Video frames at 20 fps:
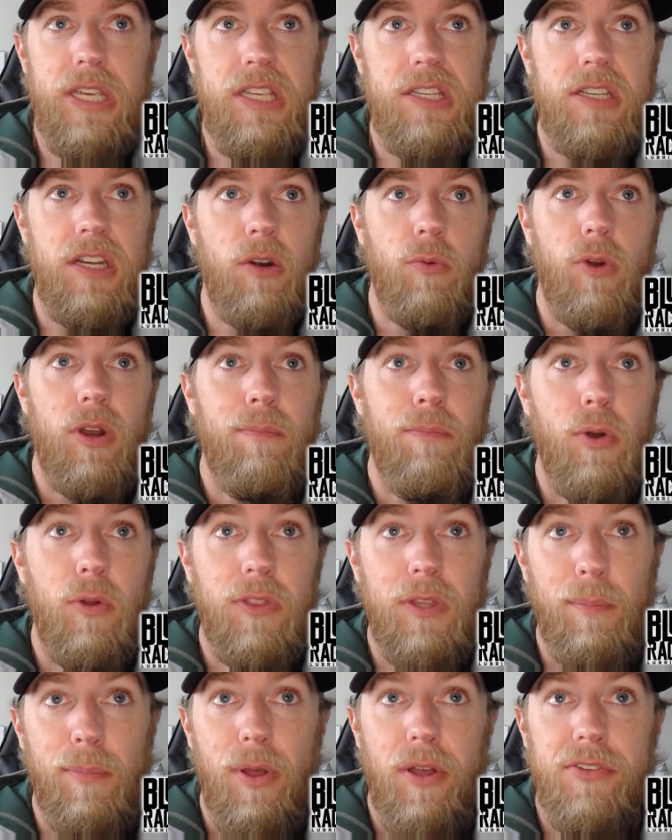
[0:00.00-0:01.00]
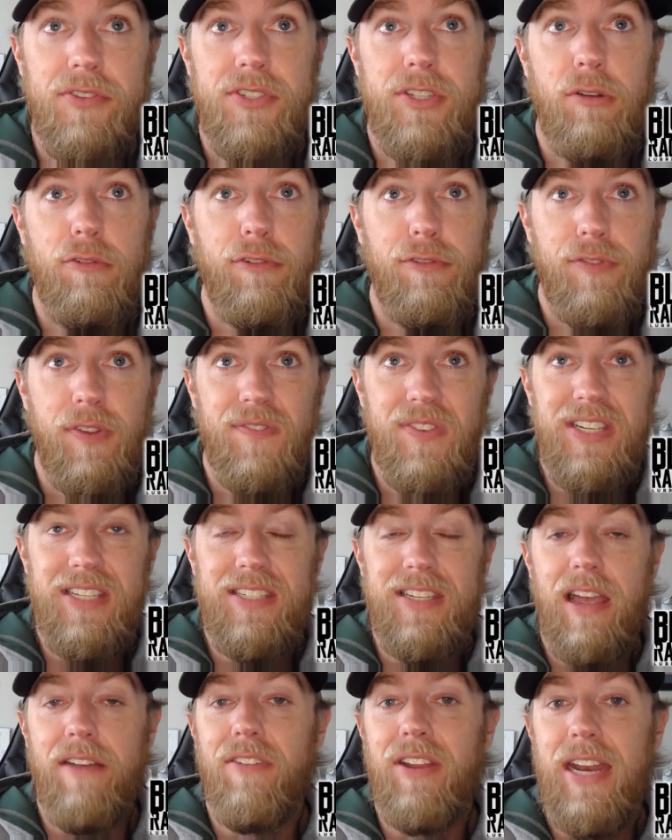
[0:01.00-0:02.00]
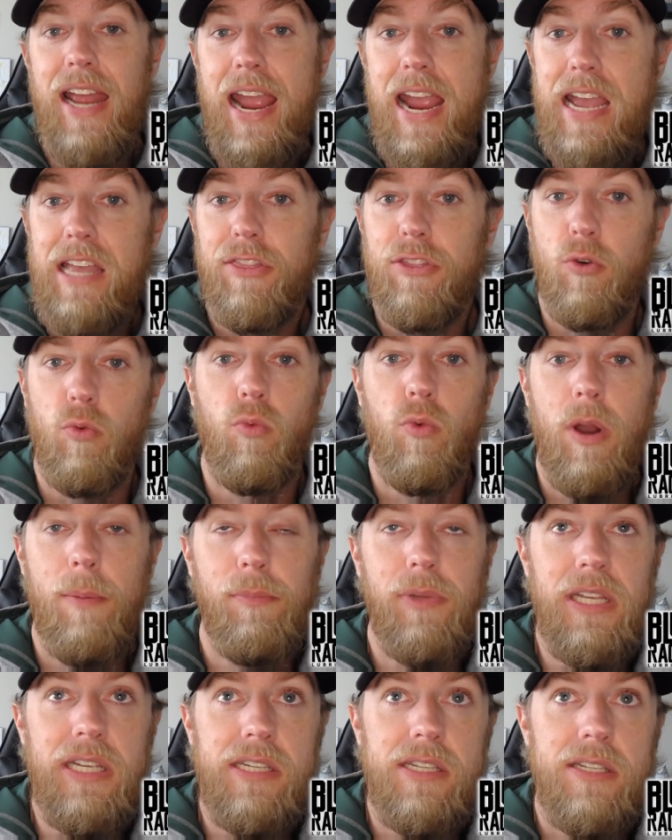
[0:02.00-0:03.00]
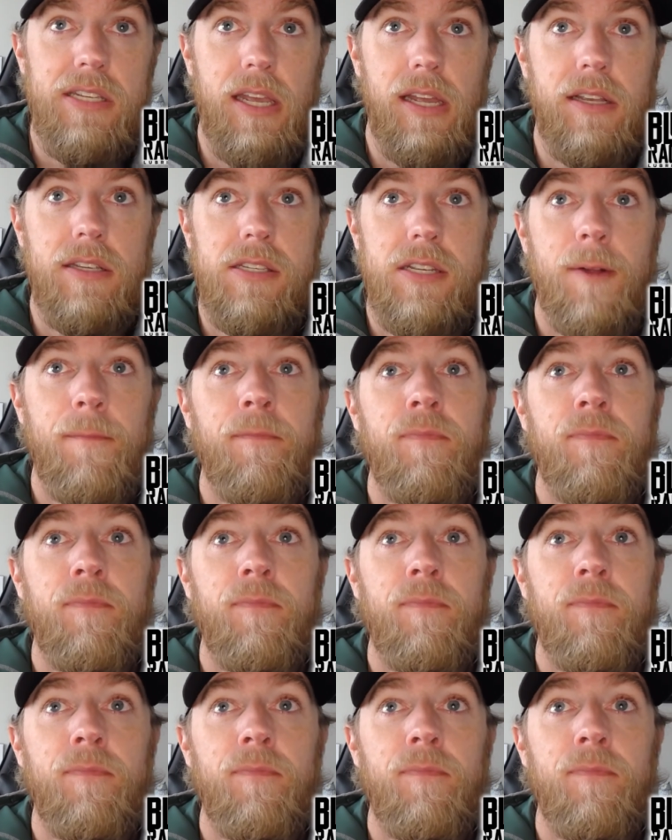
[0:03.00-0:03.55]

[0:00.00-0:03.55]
He's going to run both the Paul Silva 57 and the Rumley only 6.